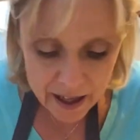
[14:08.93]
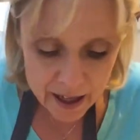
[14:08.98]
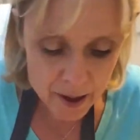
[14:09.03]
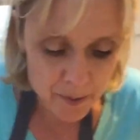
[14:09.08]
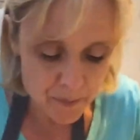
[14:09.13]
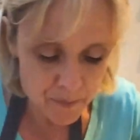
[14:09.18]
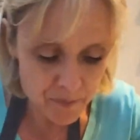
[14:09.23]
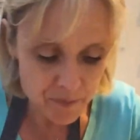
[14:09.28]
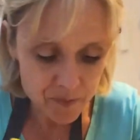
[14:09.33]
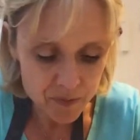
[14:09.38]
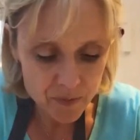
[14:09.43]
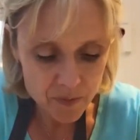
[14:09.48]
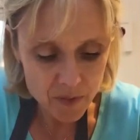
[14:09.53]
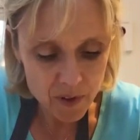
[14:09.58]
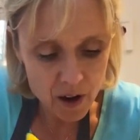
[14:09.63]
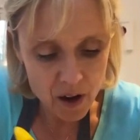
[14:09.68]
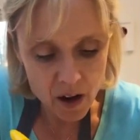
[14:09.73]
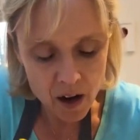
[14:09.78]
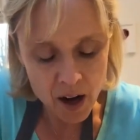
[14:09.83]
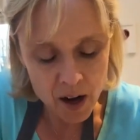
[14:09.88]
I'm
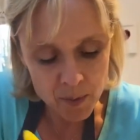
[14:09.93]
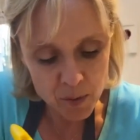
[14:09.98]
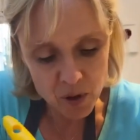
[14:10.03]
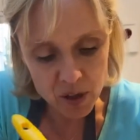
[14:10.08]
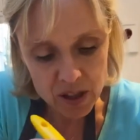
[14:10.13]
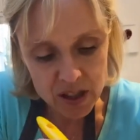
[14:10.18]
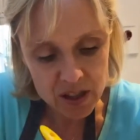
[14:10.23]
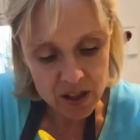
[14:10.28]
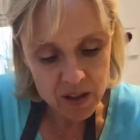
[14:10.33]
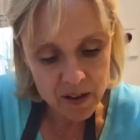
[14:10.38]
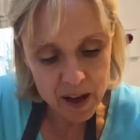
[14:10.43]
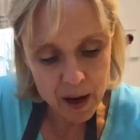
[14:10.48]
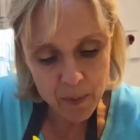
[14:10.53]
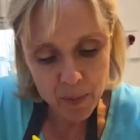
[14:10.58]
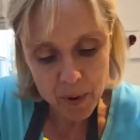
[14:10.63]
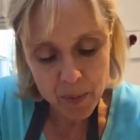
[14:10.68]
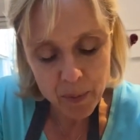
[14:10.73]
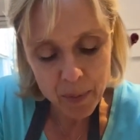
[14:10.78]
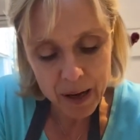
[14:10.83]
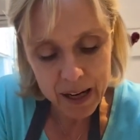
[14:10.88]
not going to do
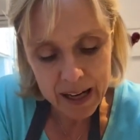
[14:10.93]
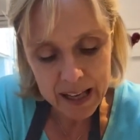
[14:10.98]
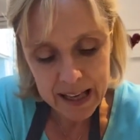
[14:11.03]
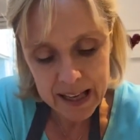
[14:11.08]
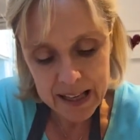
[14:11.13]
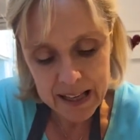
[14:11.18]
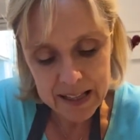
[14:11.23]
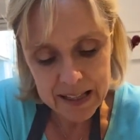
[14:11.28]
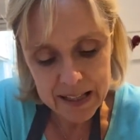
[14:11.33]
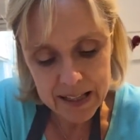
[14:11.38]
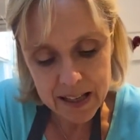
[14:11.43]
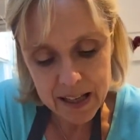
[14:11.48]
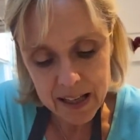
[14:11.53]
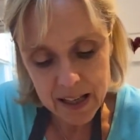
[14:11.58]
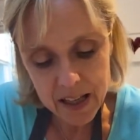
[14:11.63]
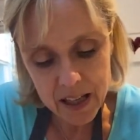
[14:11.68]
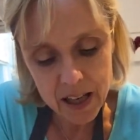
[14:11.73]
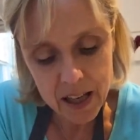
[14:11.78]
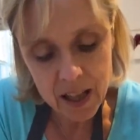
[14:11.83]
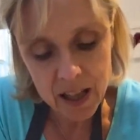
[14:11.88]
that, but please,
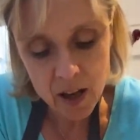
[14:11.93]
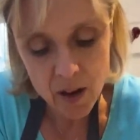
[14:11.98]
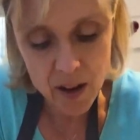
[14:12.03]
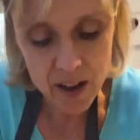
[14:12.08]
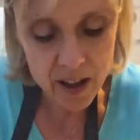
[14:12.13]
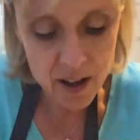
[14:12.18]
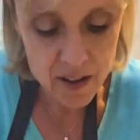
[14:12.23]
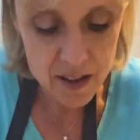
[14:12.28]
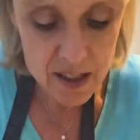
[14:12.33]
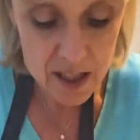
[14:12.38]
you know, at